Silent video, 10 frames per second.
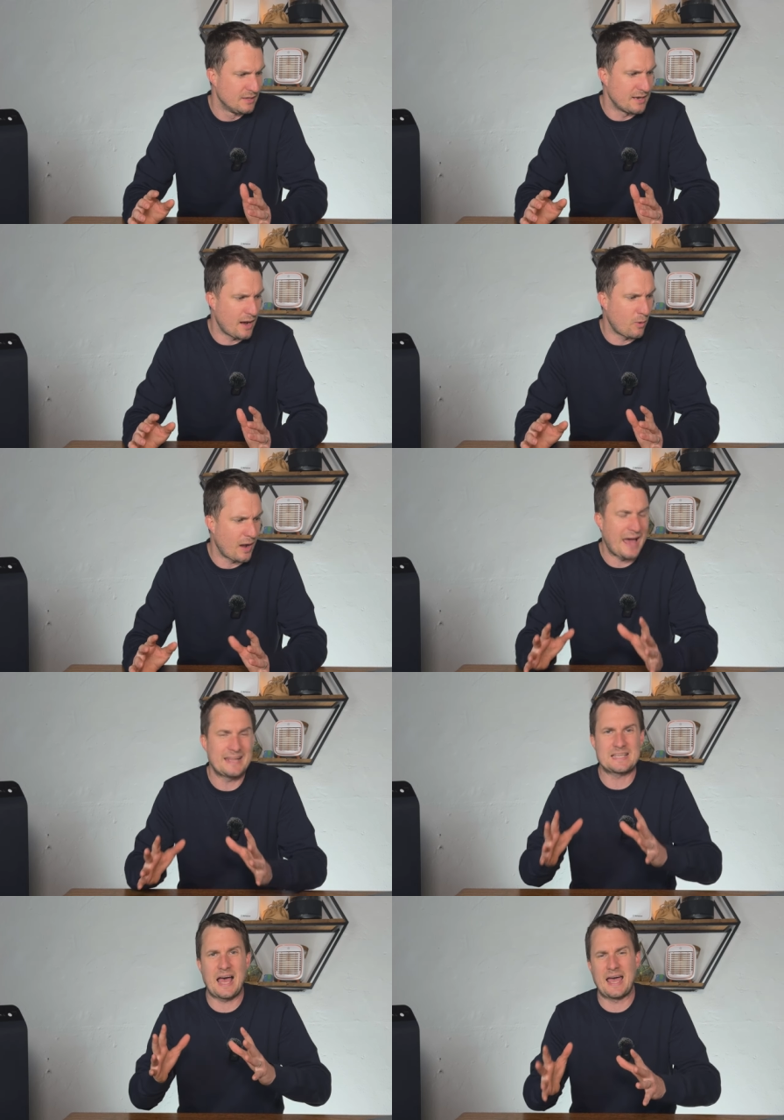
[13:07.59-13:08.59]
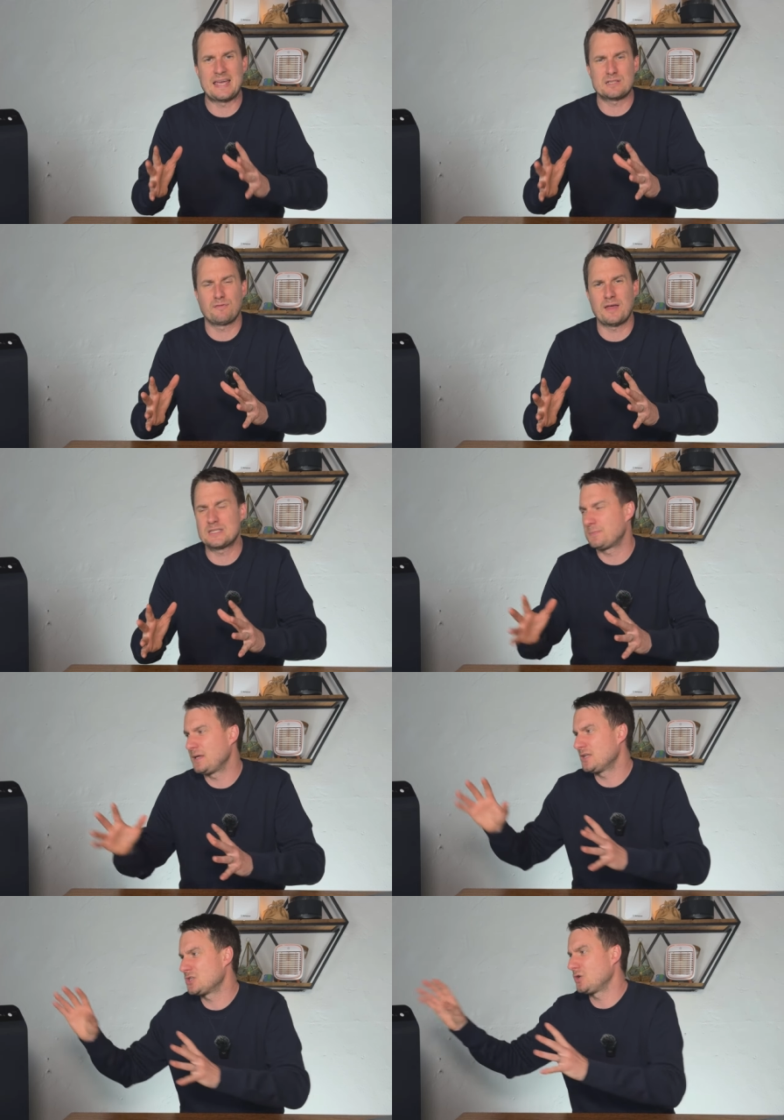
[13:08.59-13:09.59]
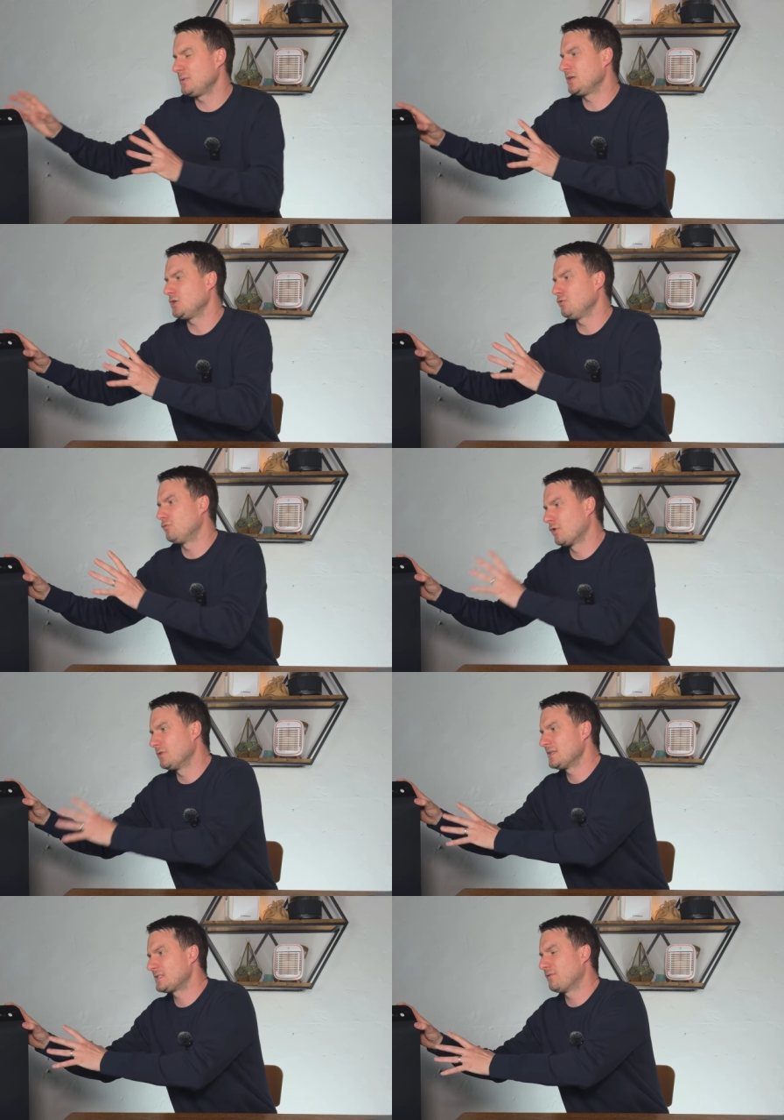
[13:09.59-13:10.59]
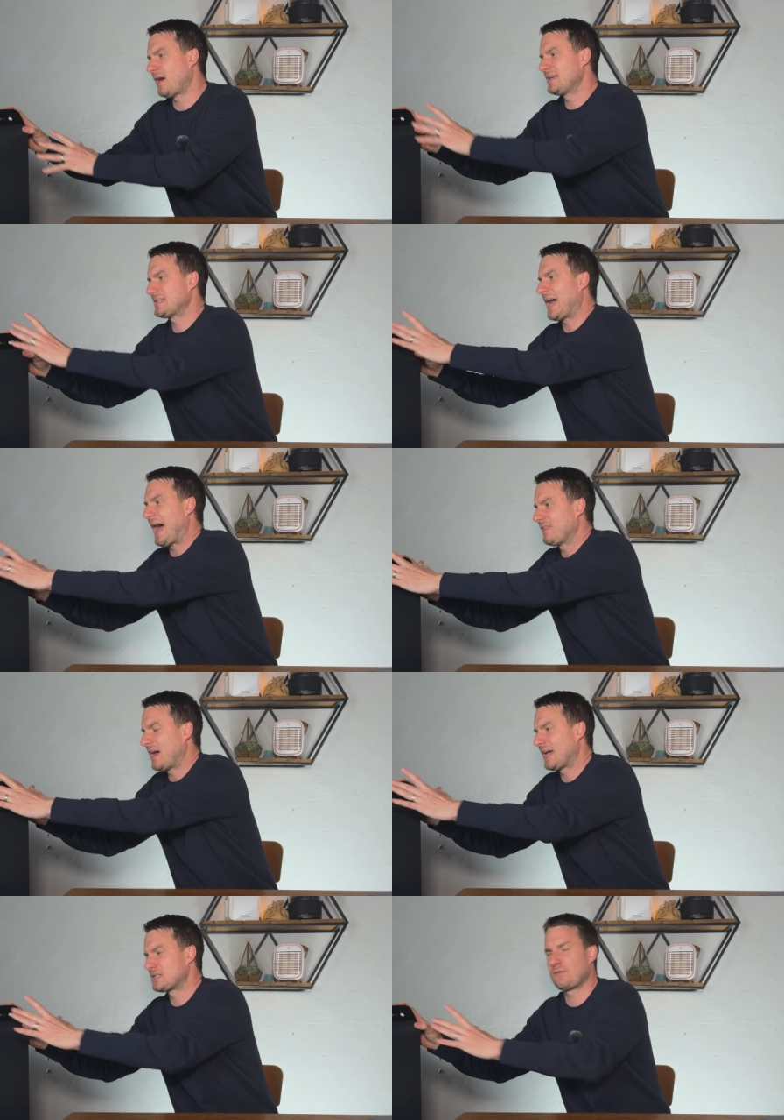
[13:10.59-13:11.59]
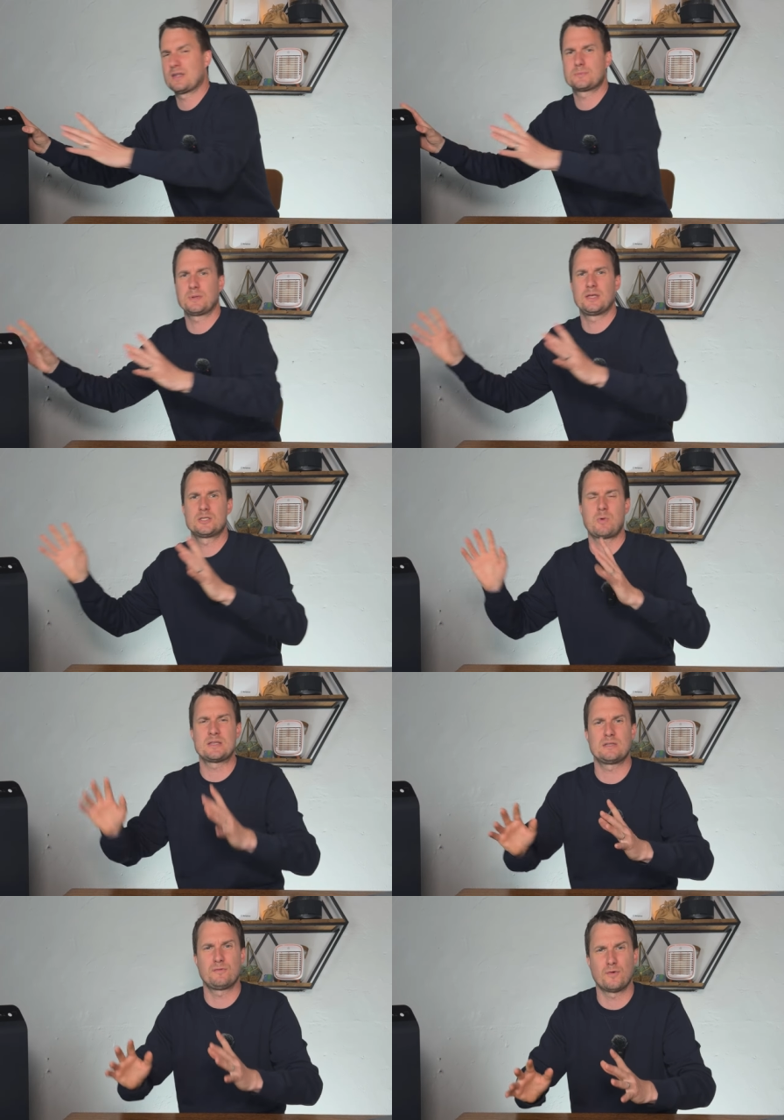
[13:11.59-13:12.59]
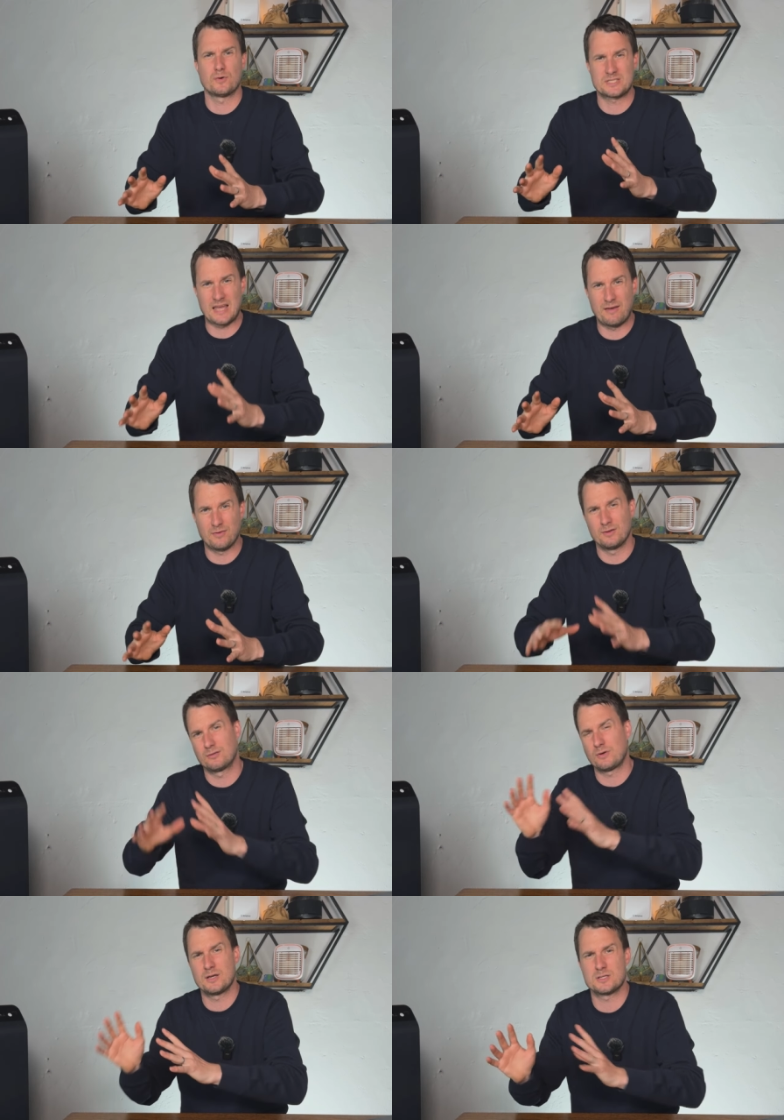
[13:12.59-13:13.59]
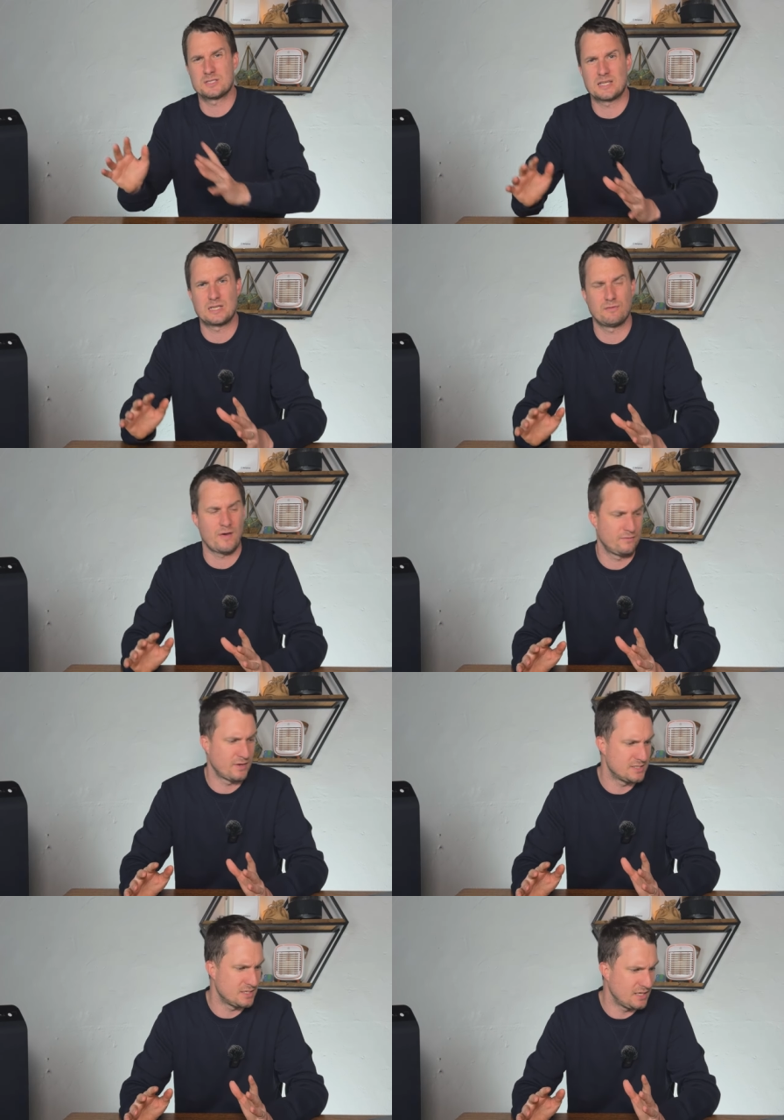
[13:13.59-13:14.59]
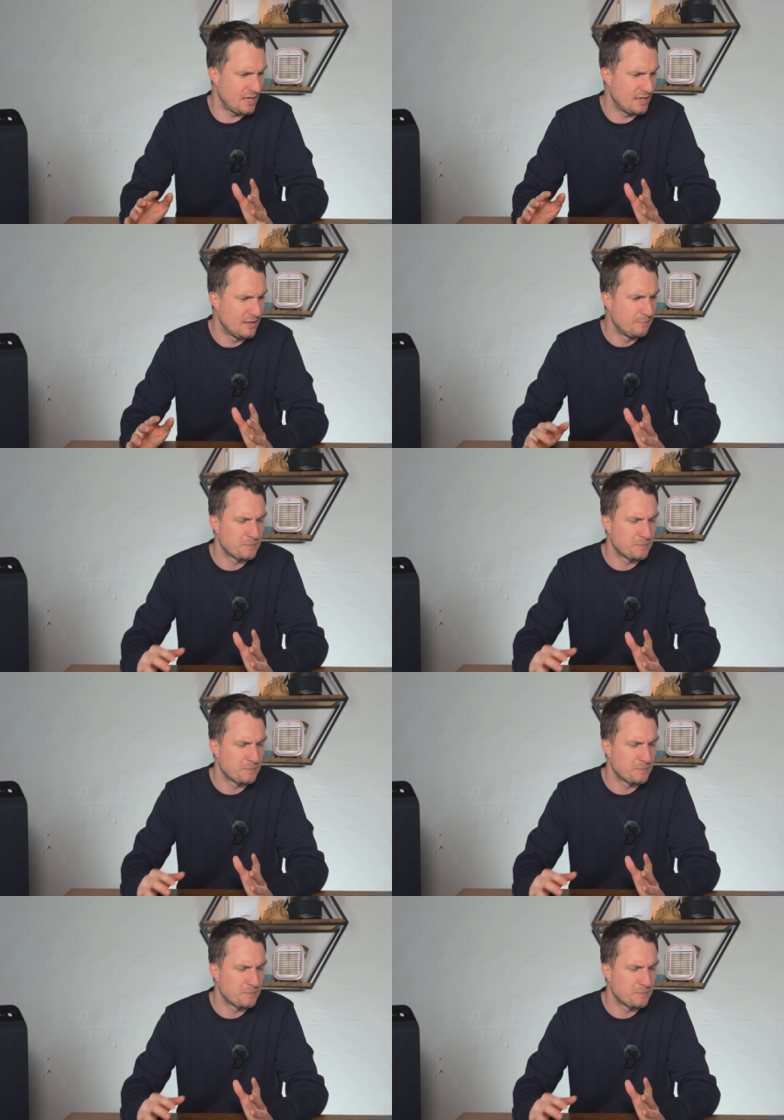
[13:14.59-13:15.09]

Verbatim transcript: Now, at its highest fan speed, assuming that you run this device at the highest fan speed 24 7, 365 days a year,